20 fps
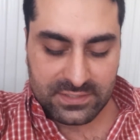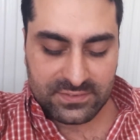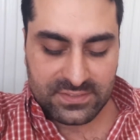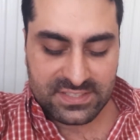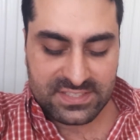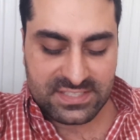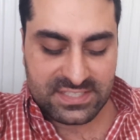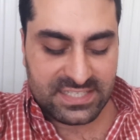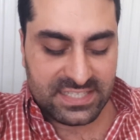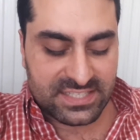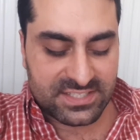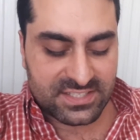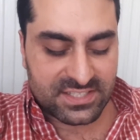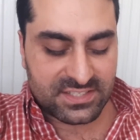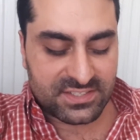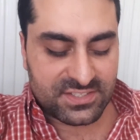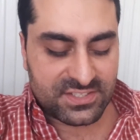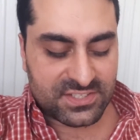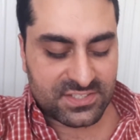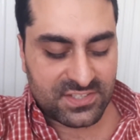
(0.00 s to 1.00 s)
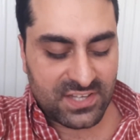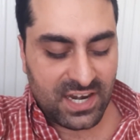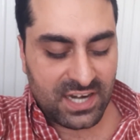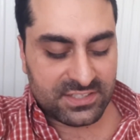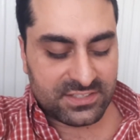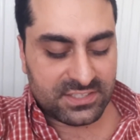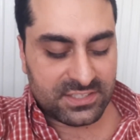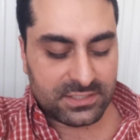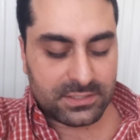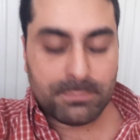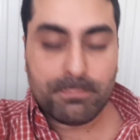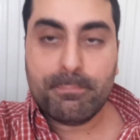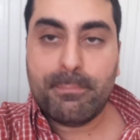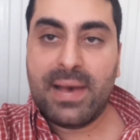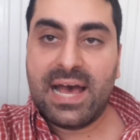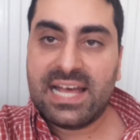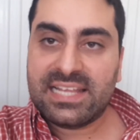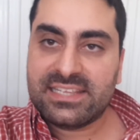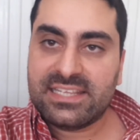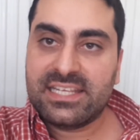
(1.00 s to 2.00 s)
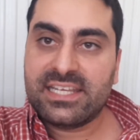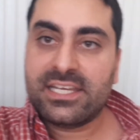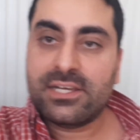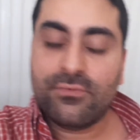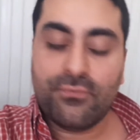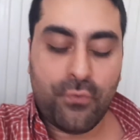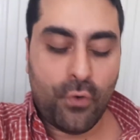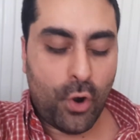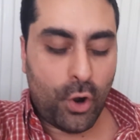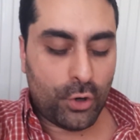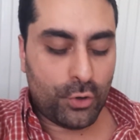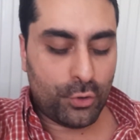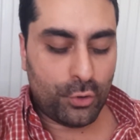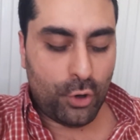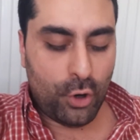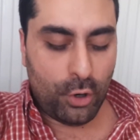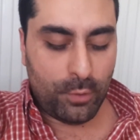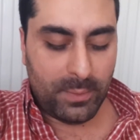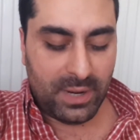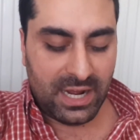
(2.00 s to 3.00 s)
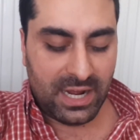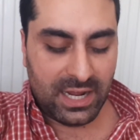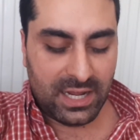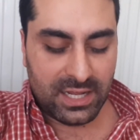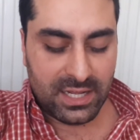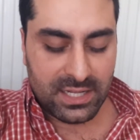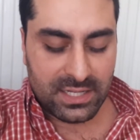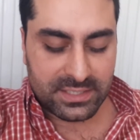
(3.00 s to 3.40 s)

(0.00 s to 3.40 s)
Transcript: The season started badly for Roma.